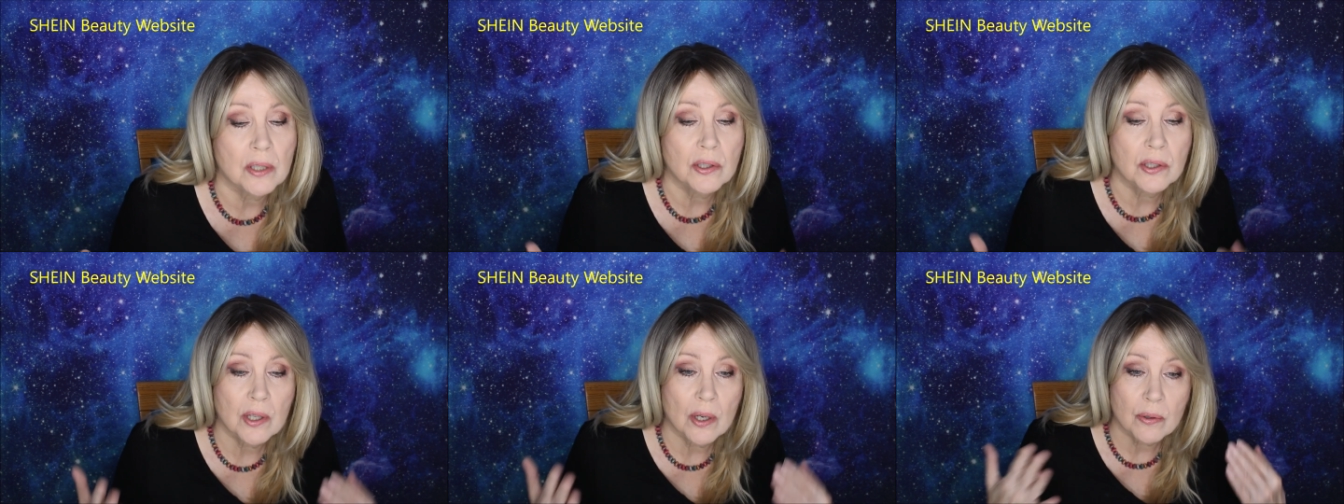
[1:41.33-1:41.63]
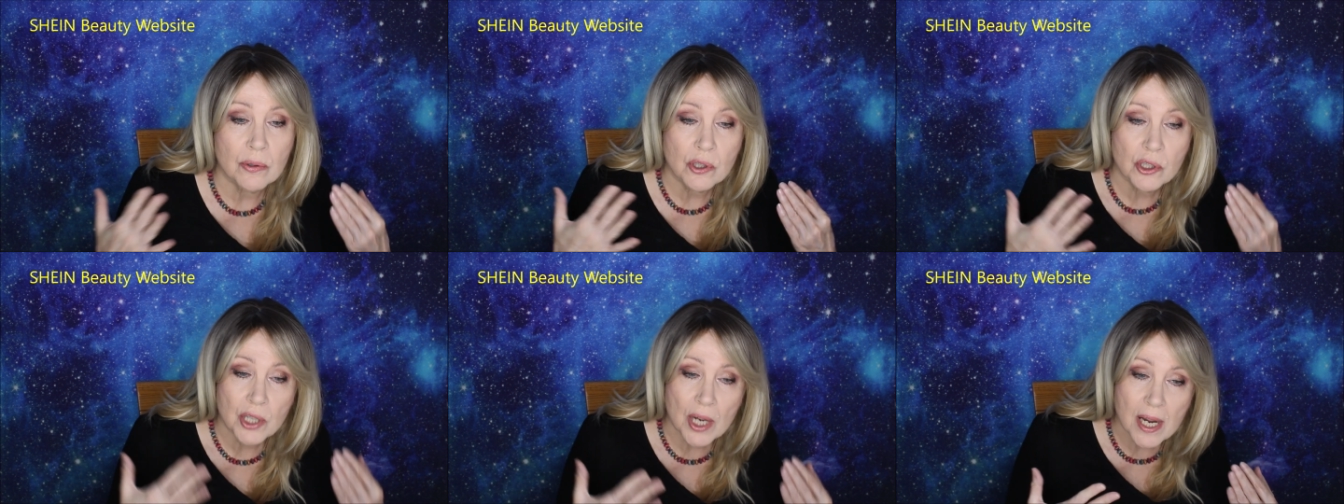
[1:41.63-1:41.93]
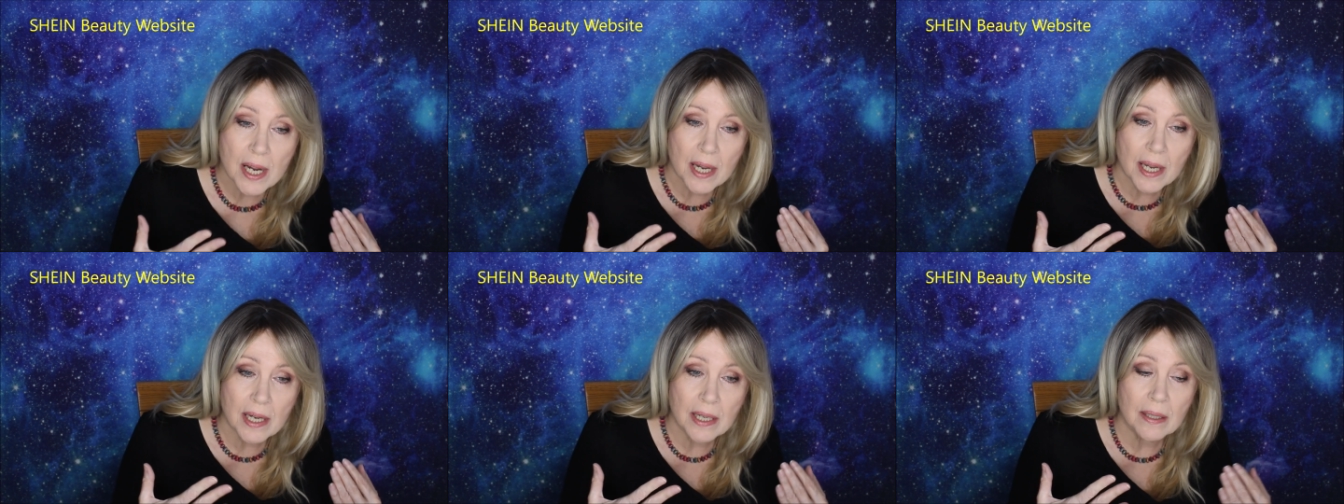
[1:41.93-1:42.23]
So
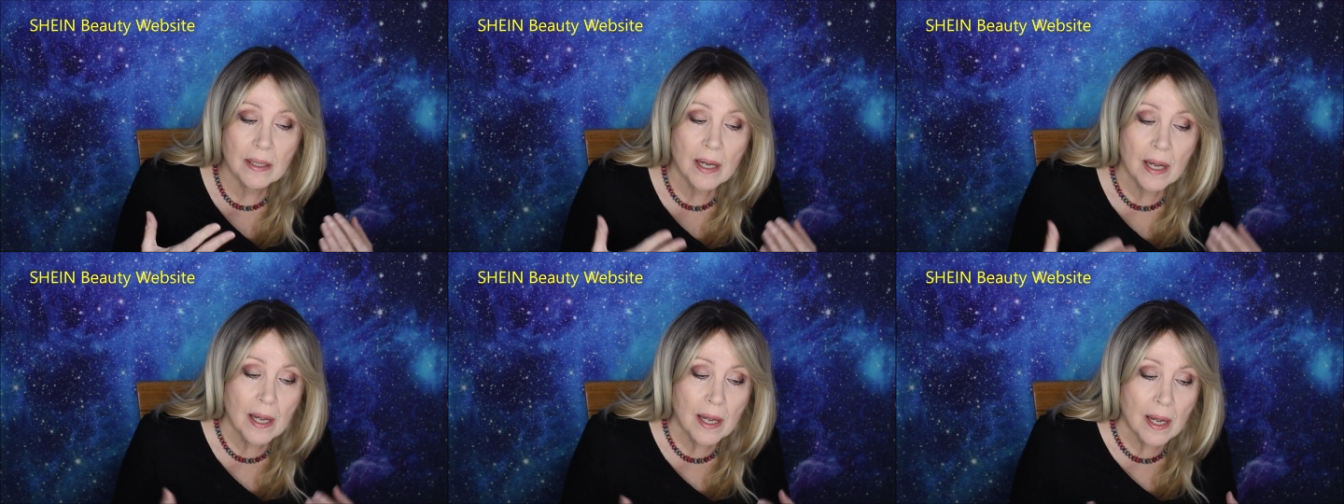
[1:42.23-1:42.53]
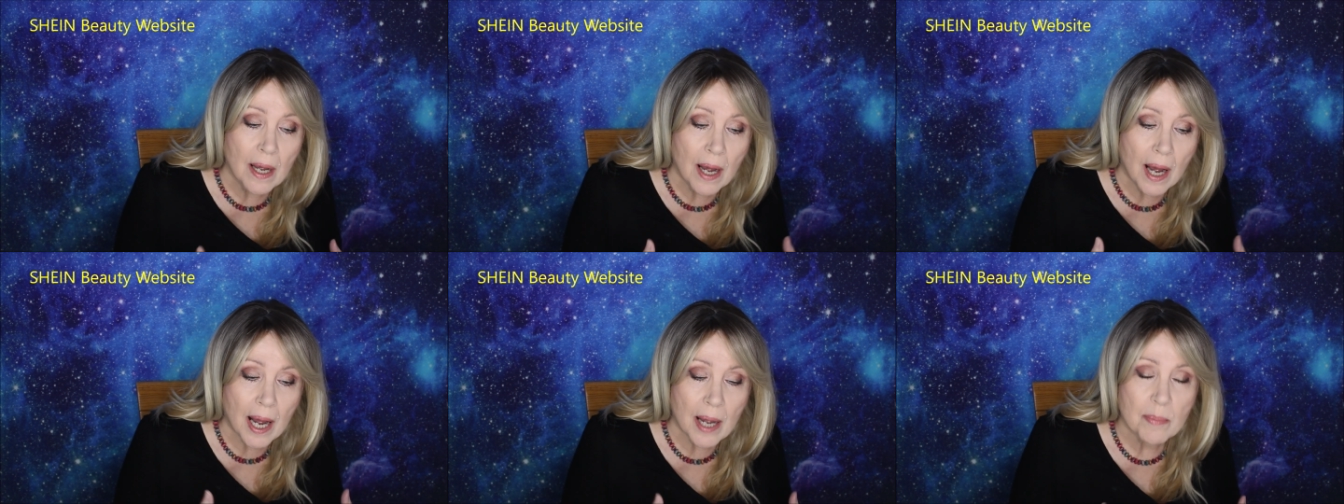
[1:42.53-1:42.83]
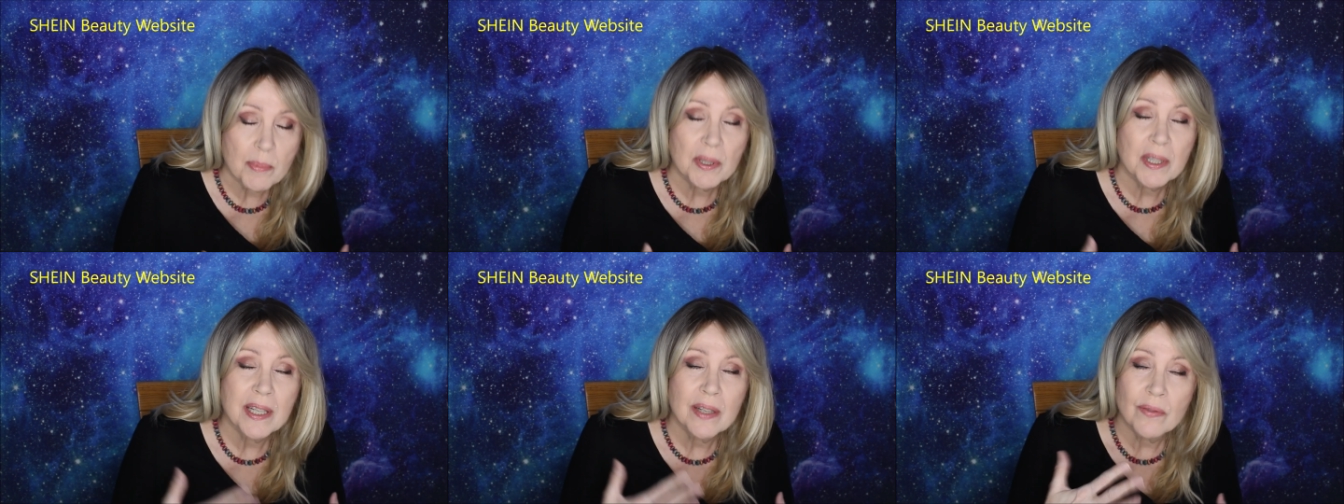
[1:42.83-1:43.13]
Shein, I
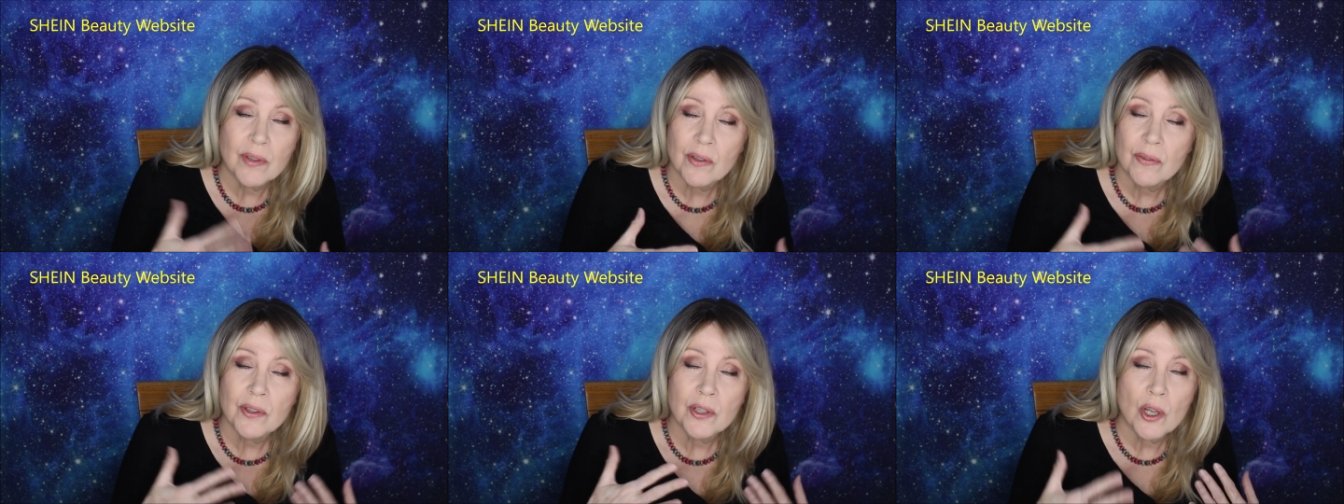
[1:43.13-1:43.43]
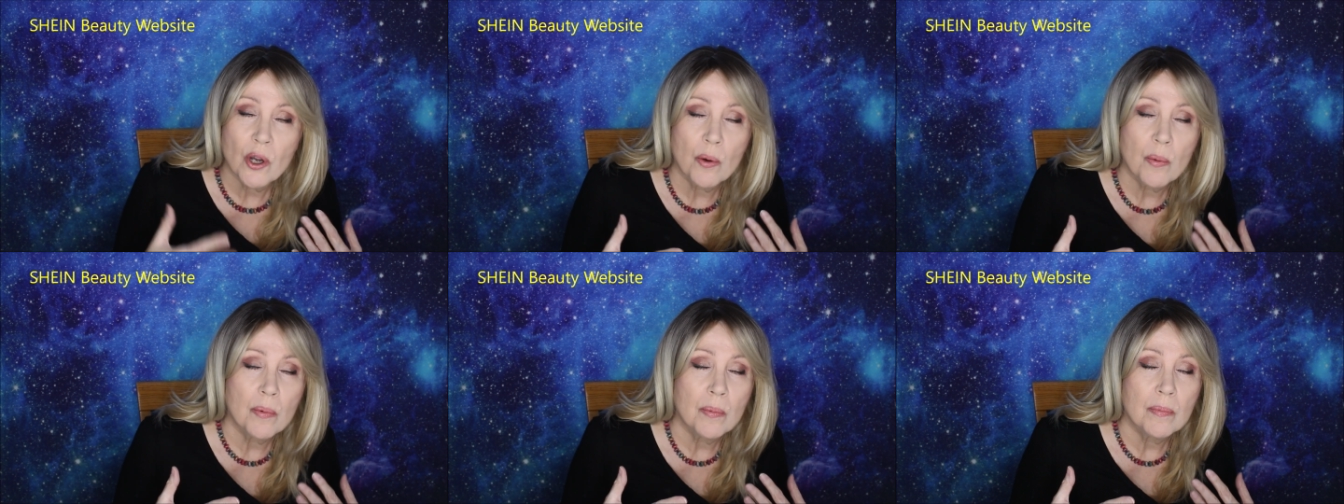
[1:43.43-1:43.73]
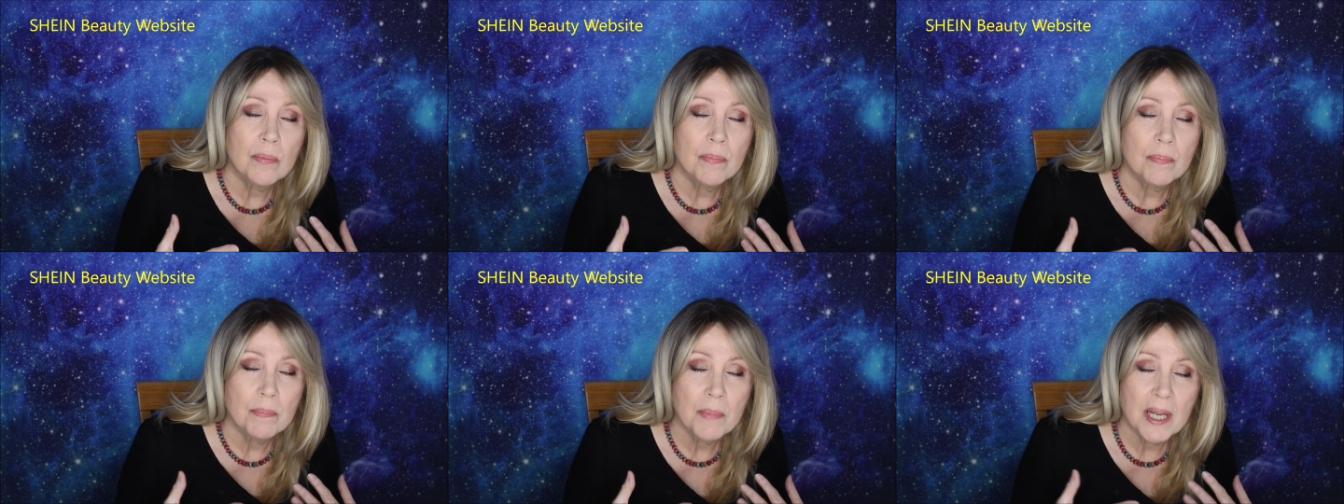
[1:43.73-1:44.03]
believe, even though
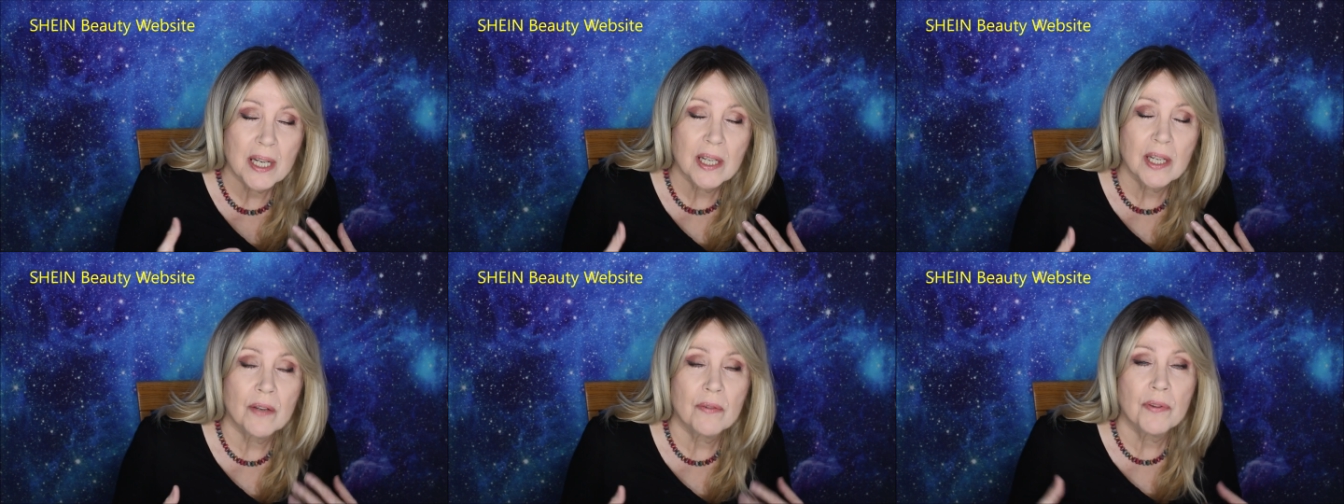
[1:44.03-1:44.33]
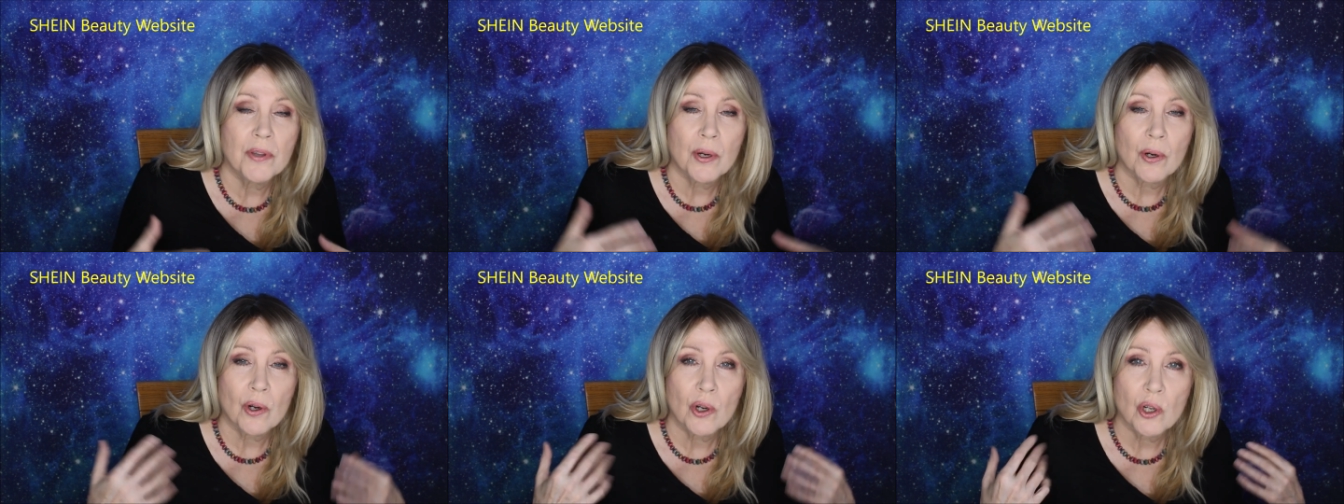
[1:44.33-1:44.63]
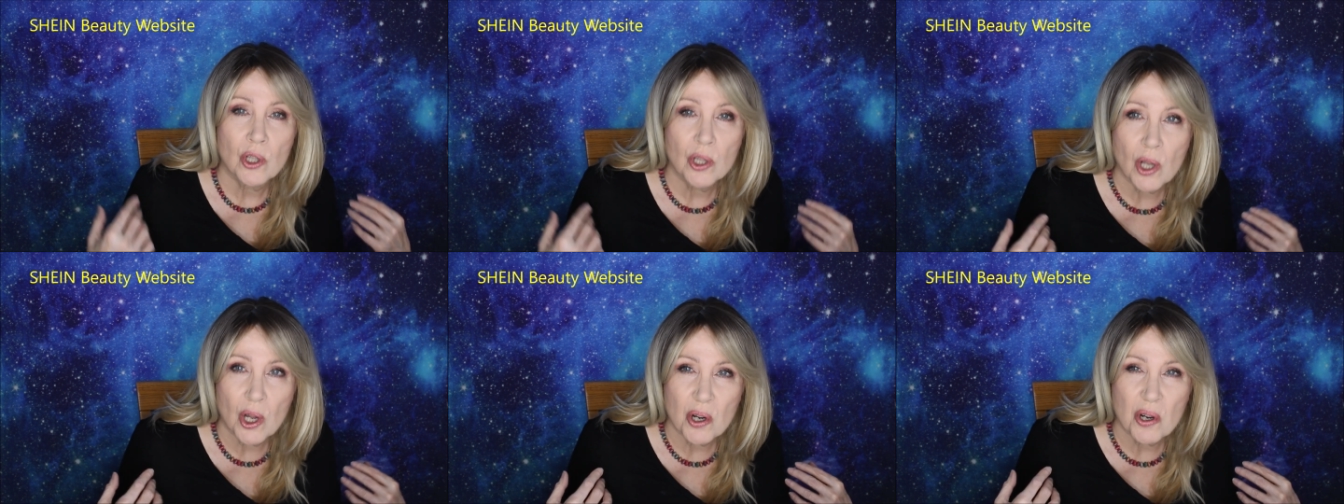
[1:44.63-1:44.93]
many of their
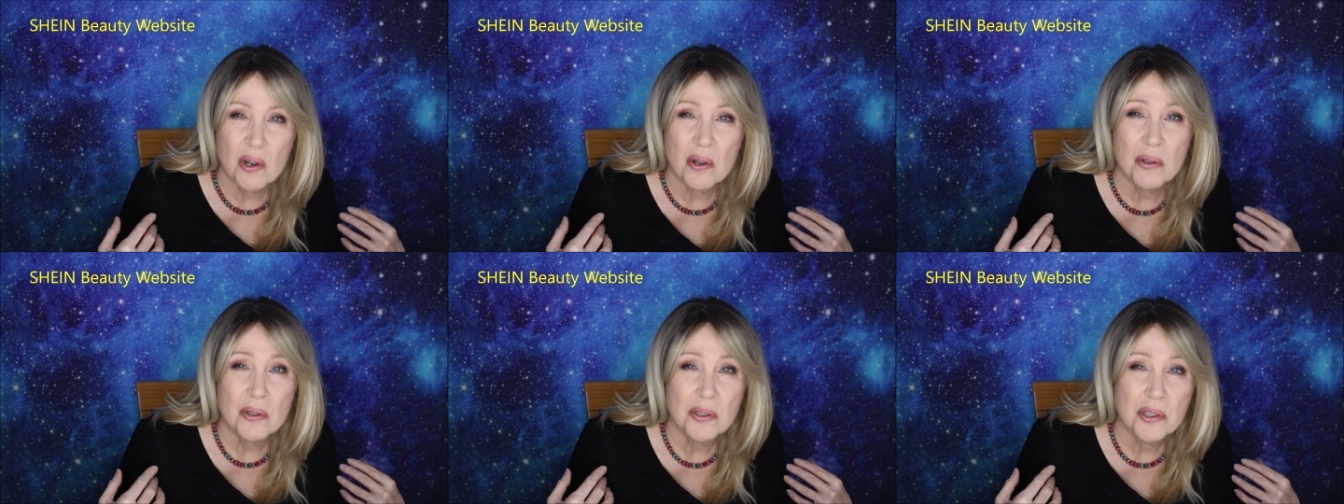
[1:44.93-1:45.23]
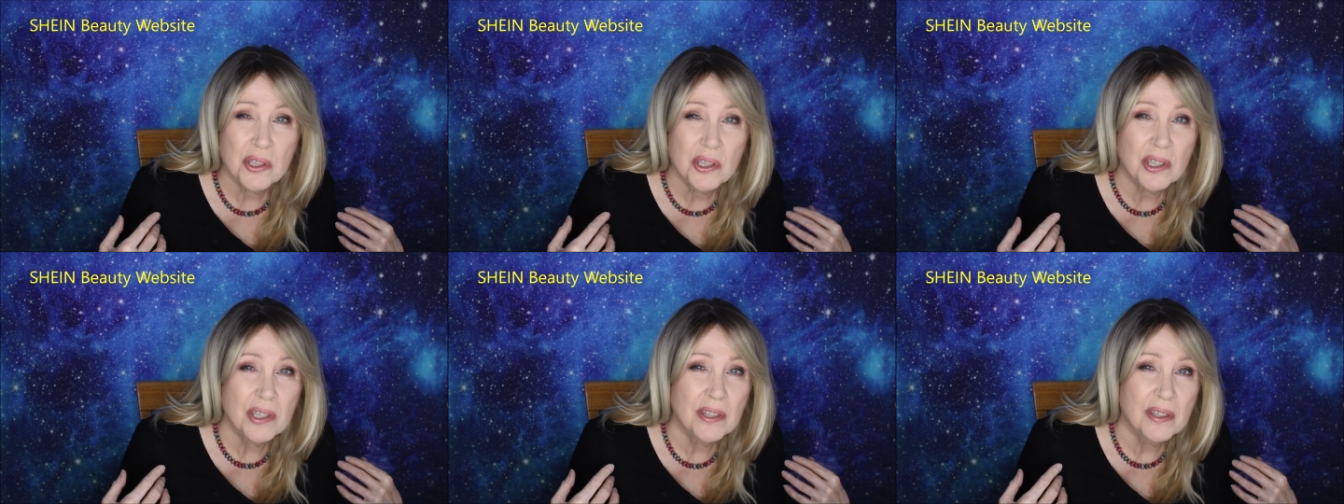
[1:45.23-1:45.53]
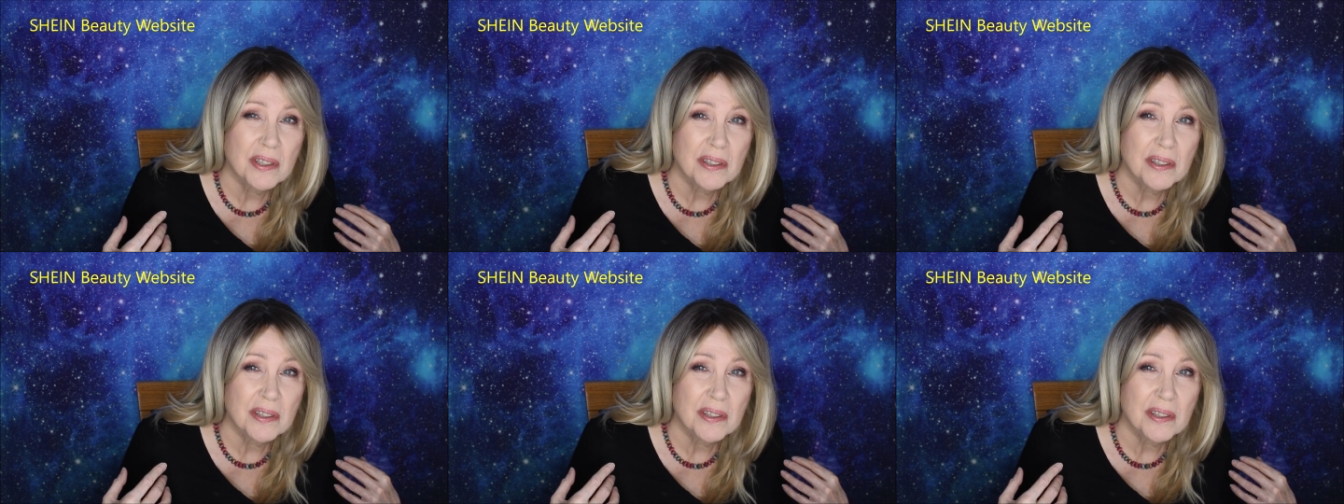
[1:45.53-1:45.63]
clothes